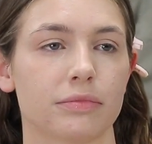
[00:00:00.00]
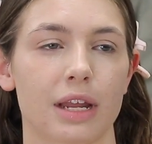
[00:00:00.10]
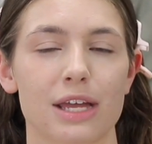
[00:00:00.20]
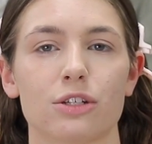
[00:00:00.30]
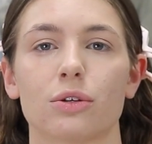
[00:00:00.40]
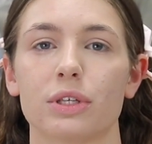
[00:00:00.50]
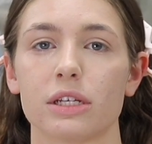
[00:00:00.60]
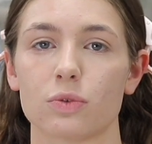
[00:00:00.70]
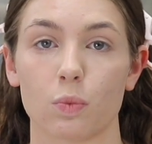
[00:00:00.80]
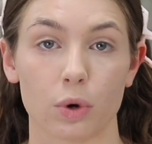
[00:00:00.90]
I just don't think
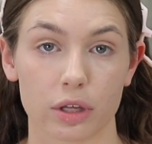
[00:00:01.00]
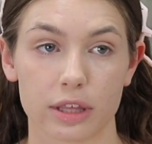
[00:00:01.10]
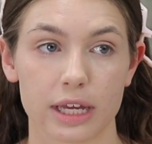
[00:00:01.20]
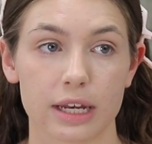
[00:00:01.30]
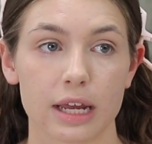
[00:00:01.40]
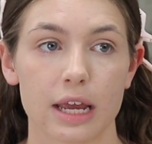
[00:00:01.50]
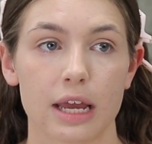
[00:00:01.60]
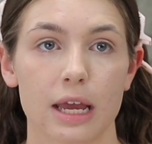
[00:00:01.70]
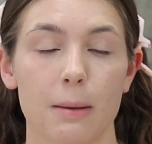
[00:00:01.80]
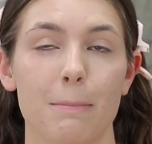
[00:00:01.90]
it's worth it.
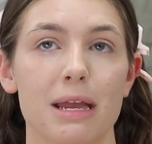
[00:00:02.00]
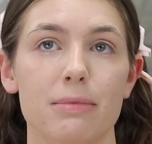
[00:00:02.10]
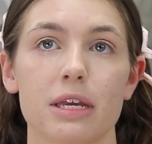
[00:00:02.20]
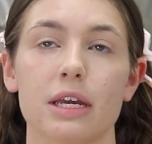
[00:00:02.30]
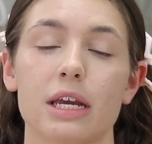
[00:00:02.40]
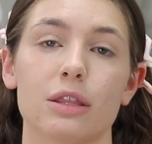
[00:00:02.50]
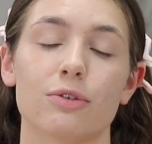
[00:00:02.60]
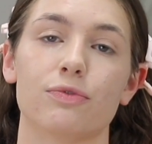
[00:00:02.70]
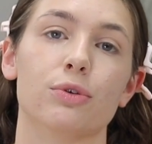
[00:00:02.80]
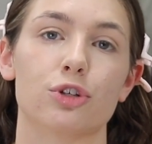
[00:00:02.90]
Maybe in the
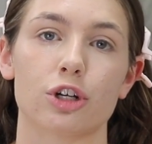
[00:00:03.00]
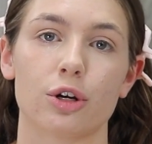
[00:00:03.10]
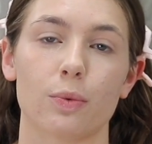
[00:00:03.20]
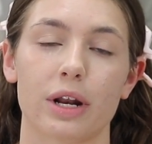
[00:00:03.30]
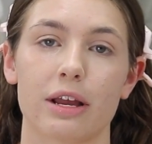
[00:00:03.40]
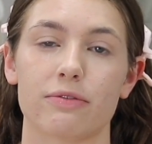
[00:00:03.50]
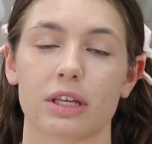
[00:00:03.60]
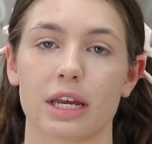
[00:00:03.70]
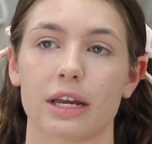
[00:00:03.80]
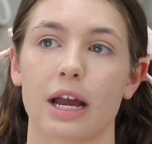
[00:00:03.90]
future when I feel
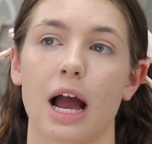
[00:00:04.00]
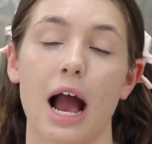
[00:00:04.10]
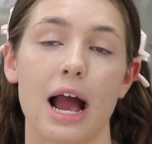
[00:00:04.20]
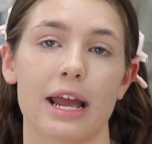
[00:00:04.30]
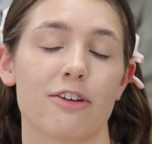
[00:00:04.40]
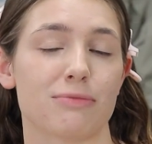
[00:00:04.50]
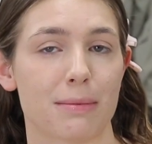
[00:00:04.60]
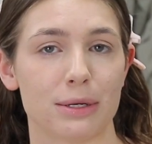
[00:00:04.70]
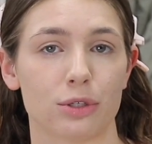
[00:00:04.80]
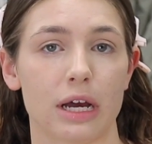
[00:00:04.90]
like I have my
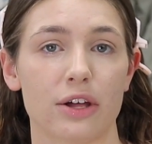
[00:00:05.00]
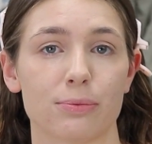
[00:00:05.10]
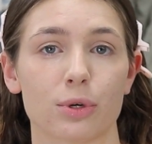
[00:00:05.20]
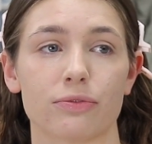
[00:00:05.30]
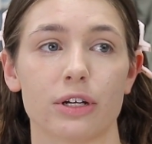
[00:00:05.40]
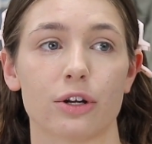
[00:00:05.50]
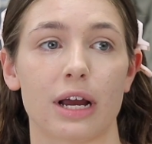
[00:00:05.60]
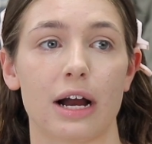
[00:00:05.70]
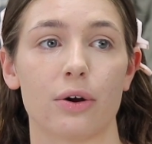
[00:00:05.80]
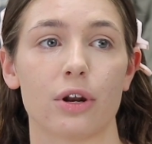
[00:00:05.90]
mental health more figured
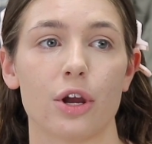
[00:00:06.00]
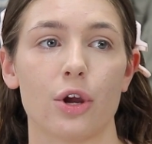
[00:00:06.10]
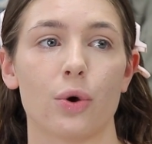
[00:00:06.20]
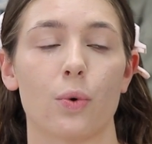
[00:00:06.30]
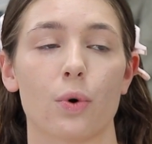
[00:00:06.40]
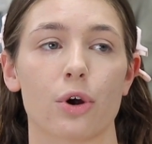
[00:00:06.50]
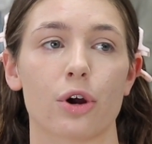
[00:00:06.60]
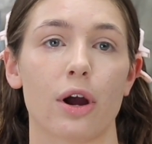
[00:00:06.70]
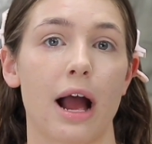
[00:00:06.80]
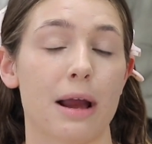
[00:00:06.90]
out,
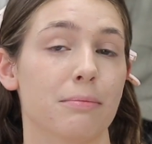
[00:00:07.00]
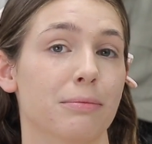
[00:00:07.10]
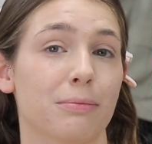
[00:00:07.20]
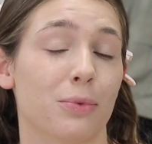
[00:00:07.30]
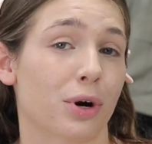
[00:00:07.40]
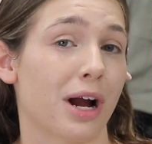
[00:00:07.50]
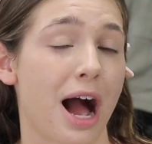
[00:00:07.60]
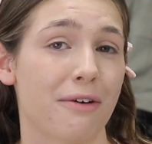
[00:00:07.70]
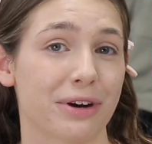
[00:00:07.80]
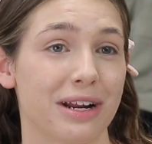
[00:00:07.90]
or I'm more
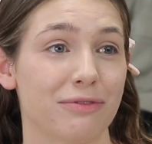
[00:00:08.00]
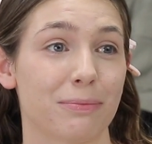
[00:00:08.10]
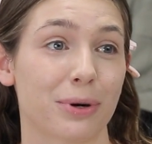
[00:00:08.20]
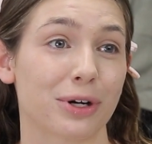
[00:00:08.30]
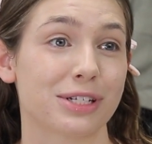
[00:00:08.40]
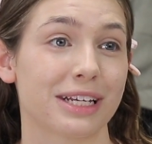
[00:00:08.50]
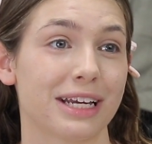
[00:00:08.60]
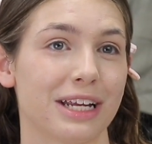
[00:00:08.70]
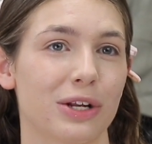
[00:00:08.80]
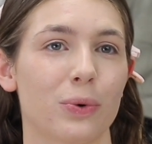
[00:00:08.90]
confident of a
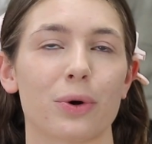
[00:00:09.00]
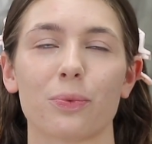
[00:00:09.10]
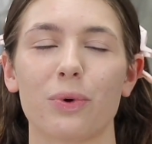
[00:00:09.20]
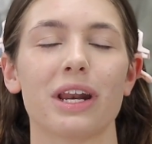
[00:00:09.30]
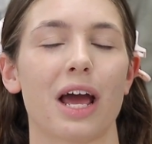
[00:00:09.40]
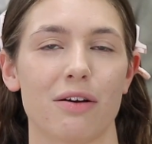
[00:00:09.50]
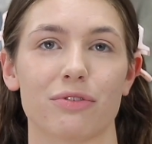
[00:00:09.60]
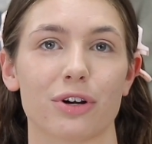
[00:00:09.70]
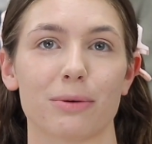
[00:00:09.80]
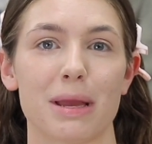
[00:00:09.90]
person, or
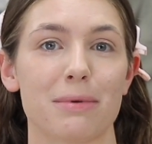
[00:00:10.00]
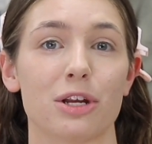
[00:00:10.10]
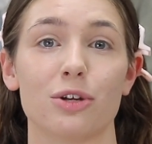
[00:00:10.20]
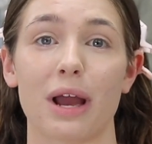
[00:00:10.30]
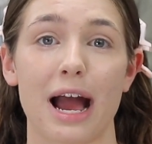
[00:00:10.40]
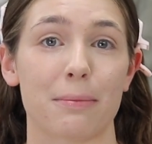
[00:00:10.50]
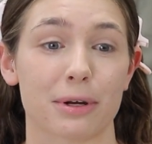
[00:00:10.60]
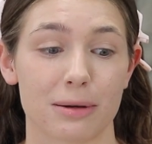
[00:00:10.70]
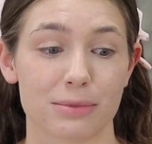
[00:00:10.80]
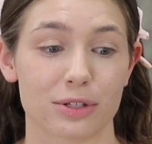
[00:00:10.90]
whatever, maybe a new
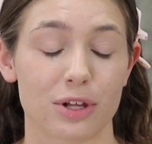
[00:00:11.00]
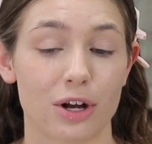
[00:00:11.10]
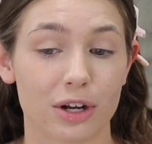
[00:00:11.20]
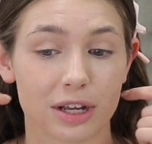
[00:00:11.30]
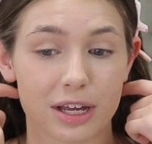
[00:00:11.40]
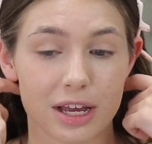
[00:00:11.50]
app comes along.